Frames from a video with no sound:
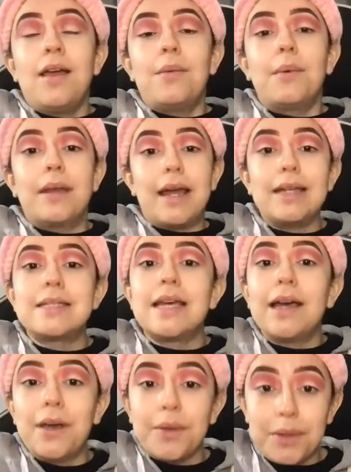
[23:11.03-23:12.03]
When I
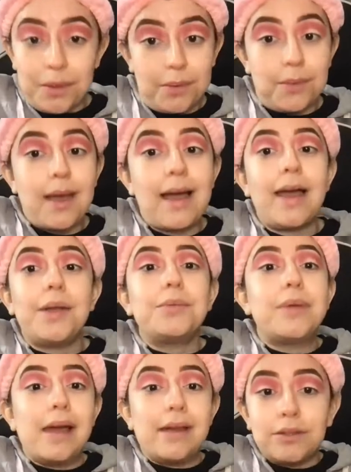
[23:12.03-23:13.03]
tell you, I
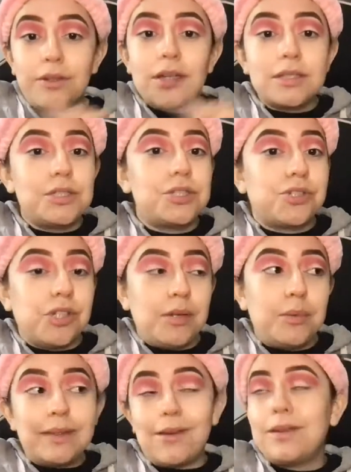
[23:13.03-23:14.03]
ran across the street
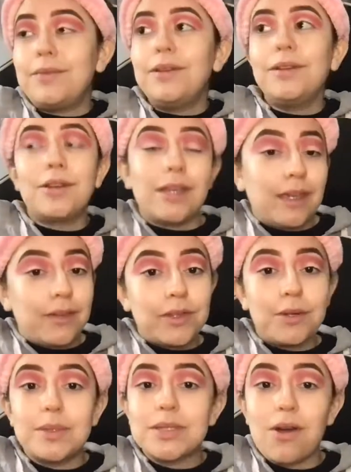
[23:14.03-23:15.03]
without even looking if
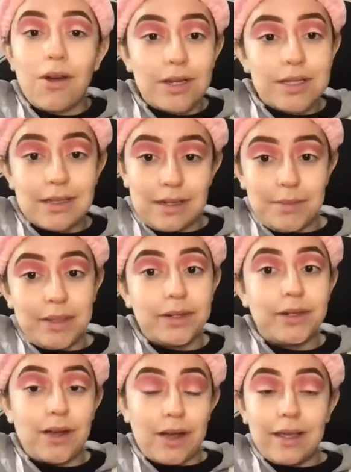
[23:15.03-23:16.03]
there was cars coming or
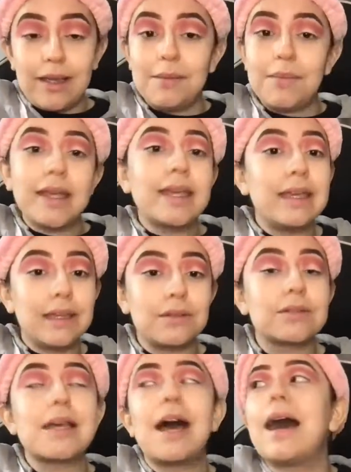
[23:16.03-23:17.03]
not. In my
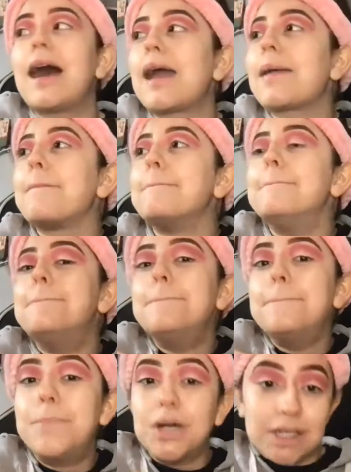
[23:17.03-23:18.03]
heels, I
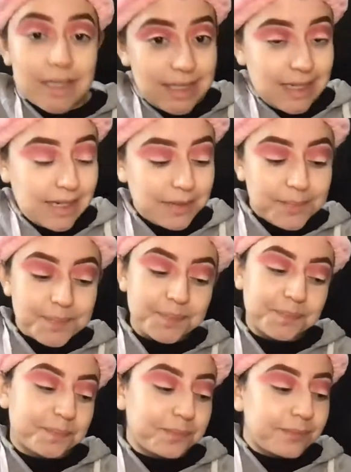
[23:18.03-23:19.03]
booked it.
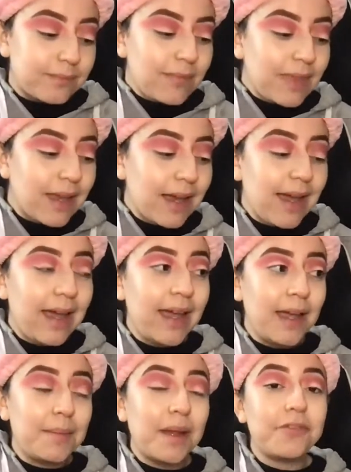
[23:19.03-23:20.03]

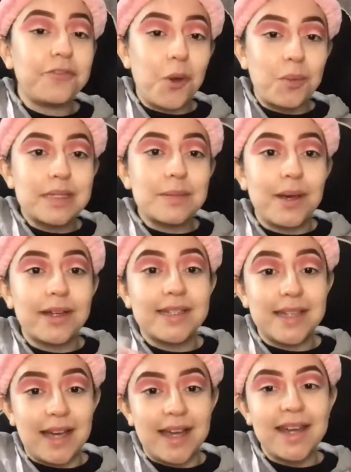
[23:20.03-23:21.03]
And my phone was about to
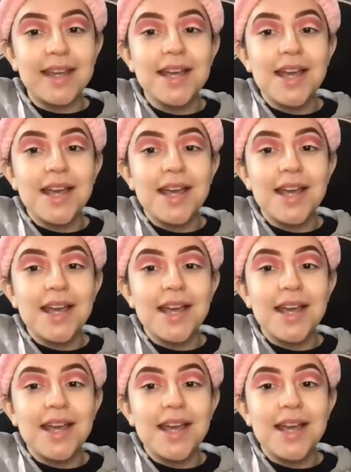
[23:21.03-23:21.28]
die.